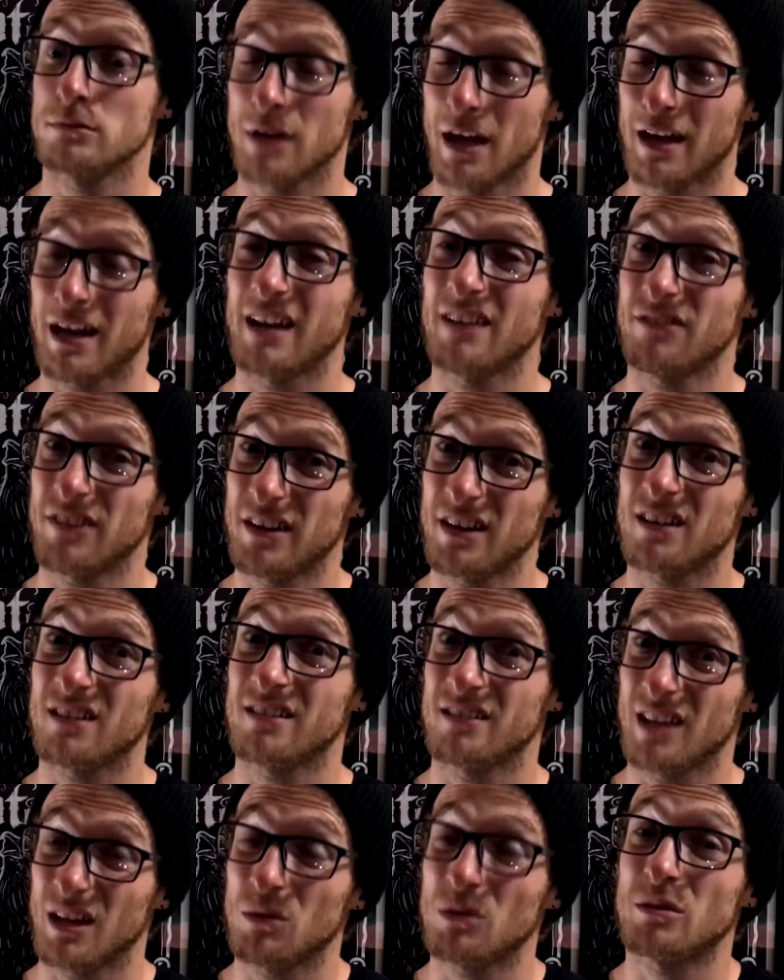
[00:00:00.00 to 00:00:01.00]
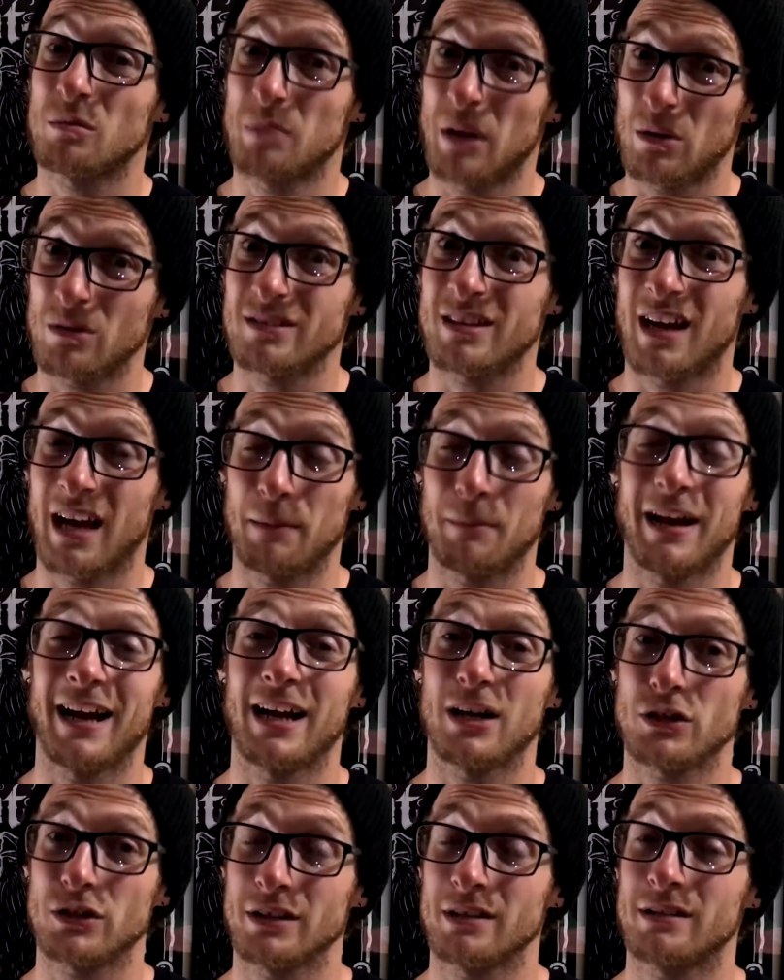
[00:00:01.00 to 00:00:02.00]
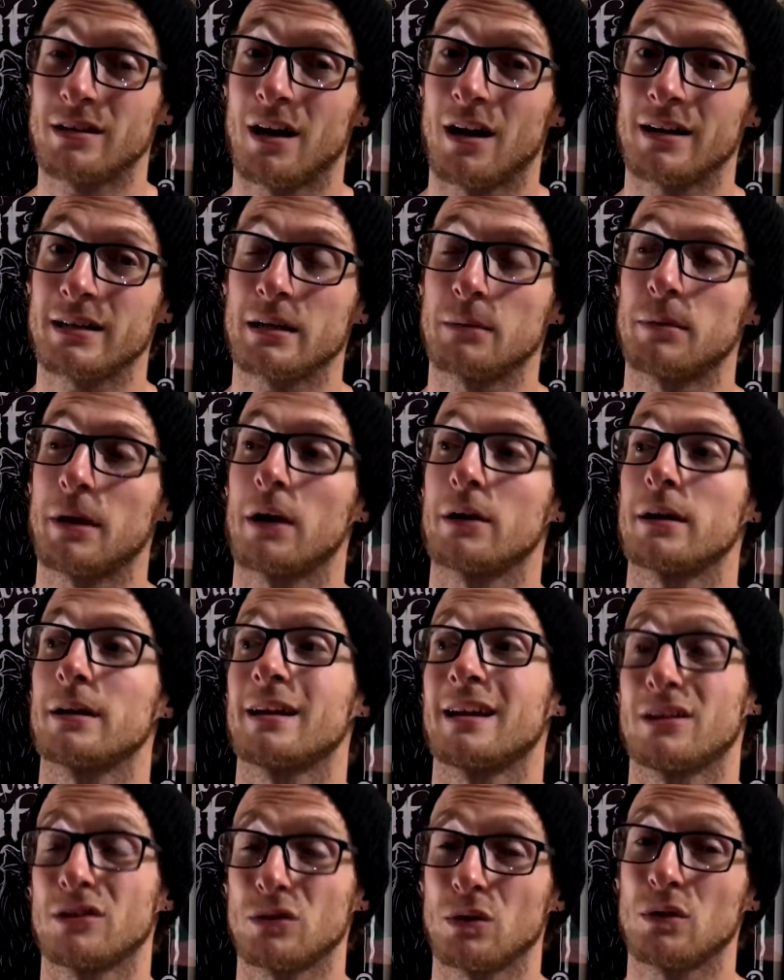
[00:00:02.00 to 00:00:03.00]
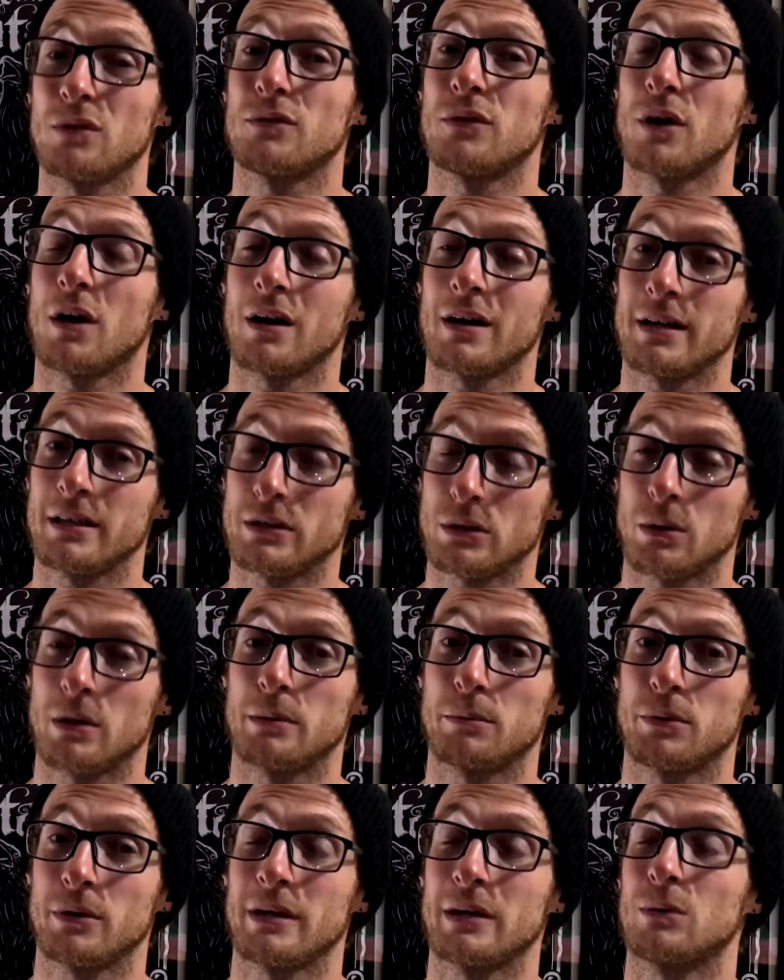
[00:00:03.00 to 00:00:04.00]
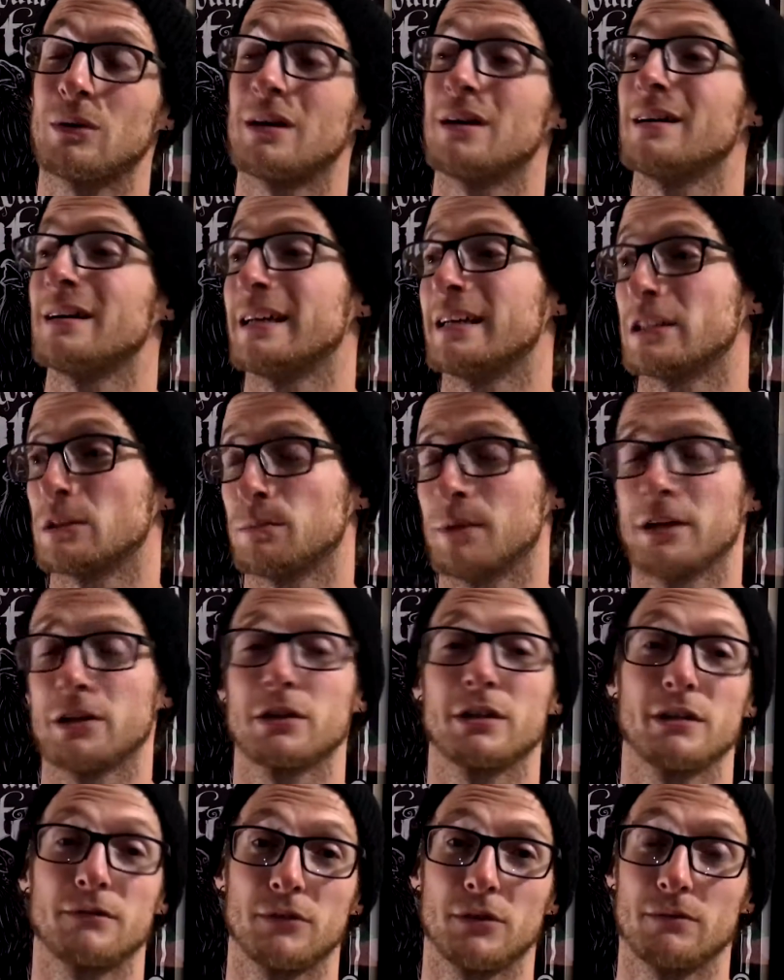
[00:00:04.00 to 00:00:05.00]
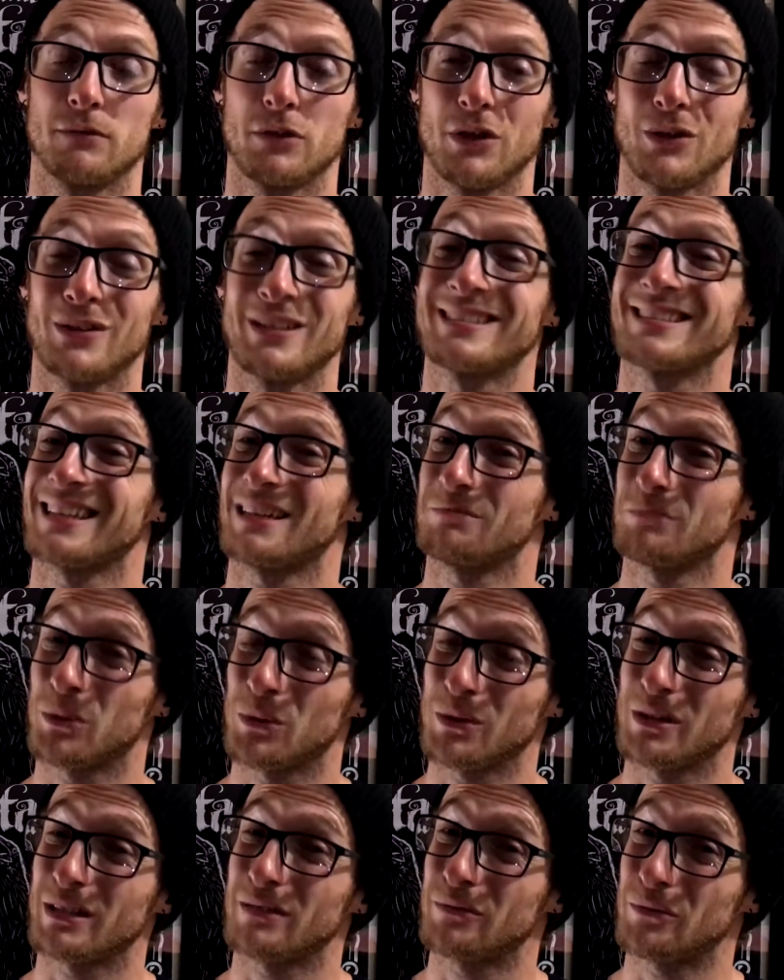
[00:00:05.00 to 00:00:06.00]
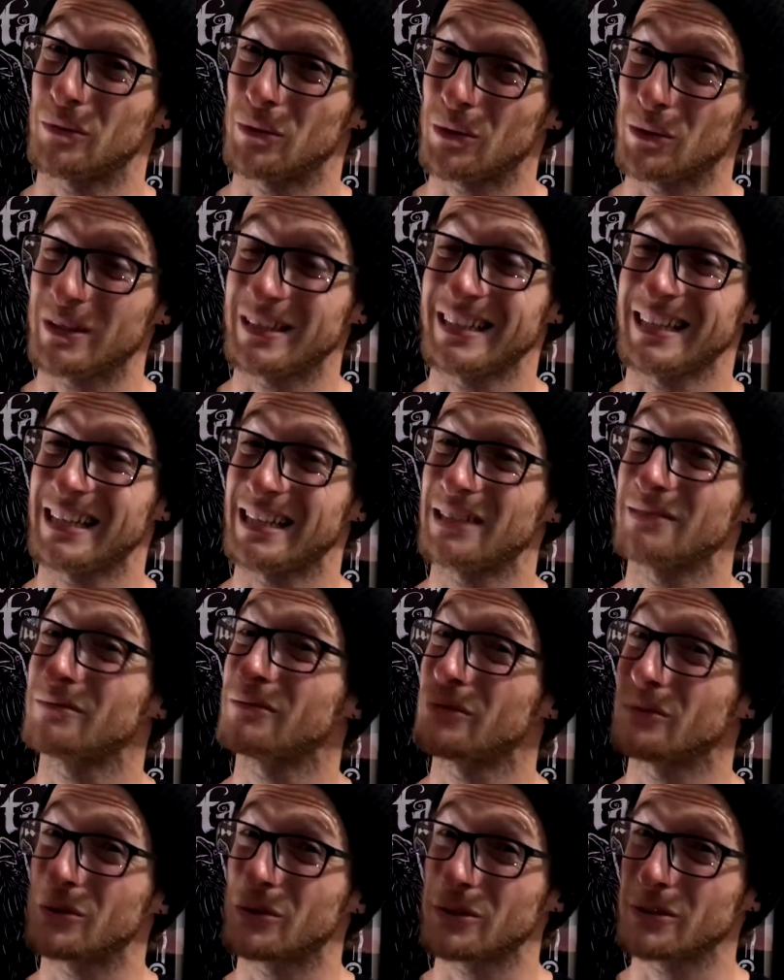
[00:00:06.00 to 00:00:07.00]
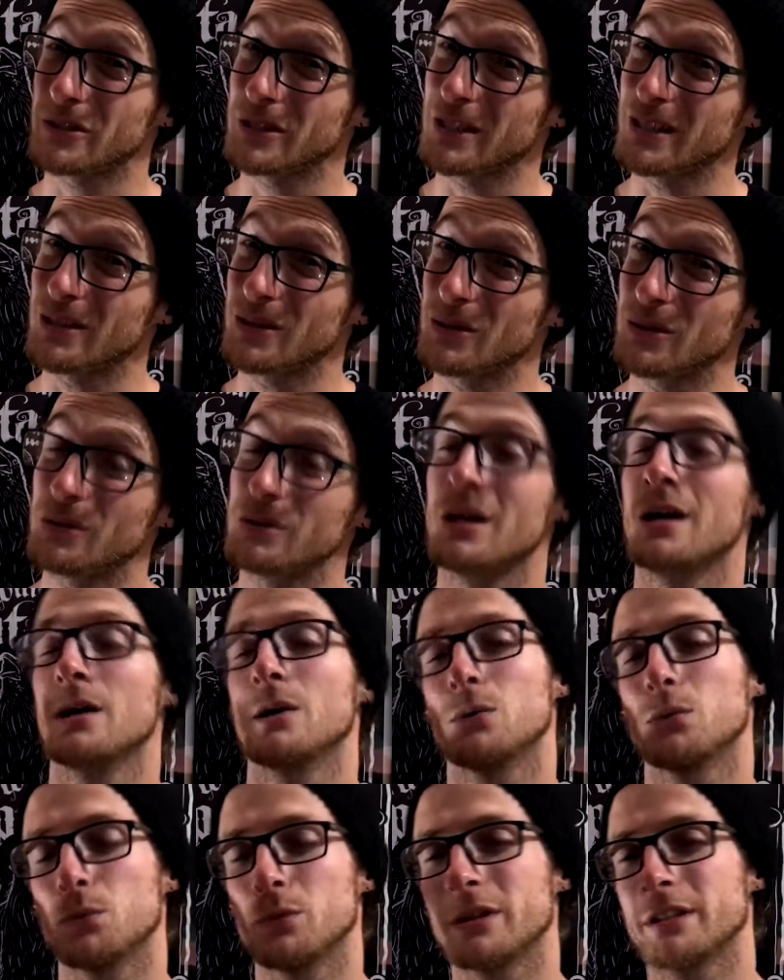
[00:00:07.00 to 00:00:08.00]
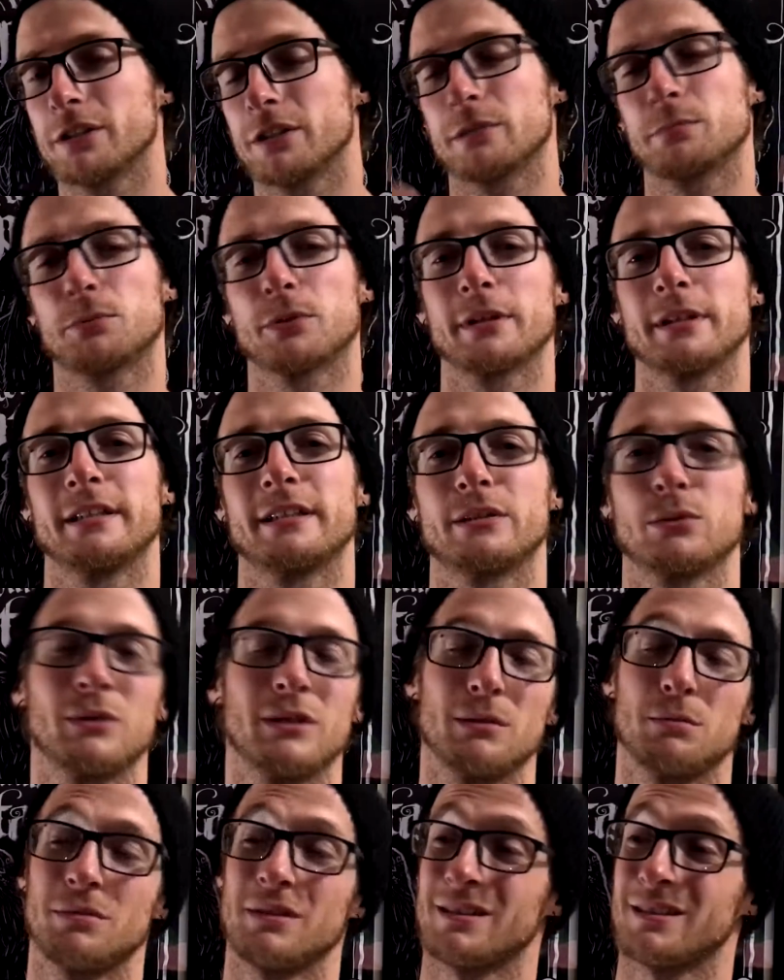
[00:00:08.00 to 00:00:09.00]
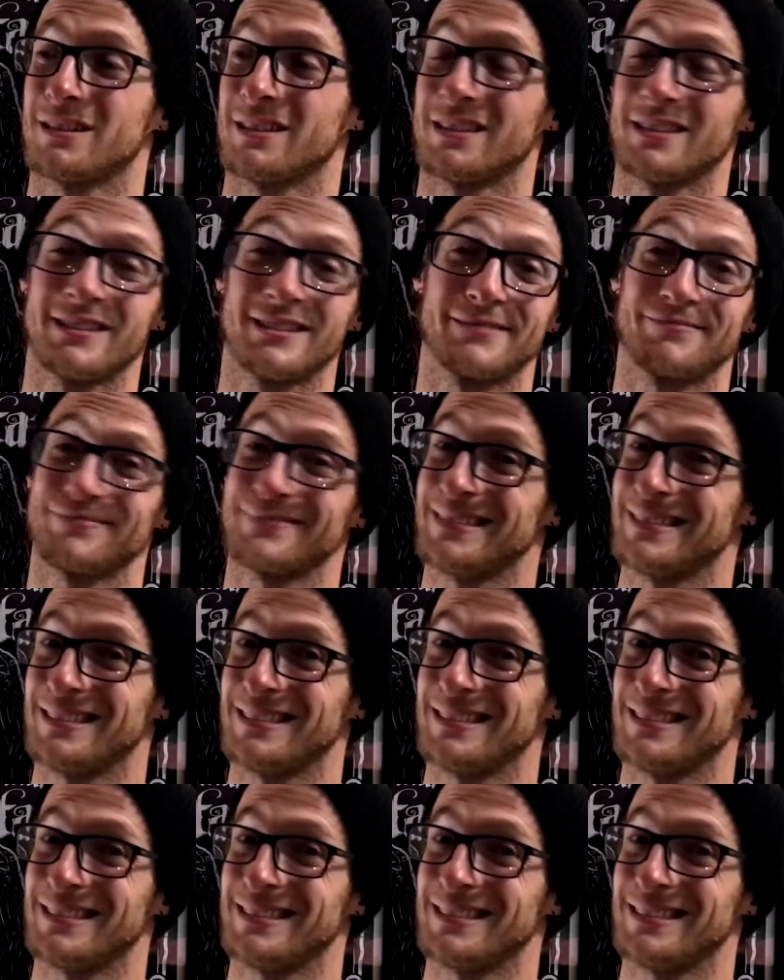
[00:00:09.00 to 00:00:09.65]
and I figured it was about time I actually talked about it, and so far it's going pretty well, especially if you've noticed I'm pulling 410, 42, which is pretty sweet because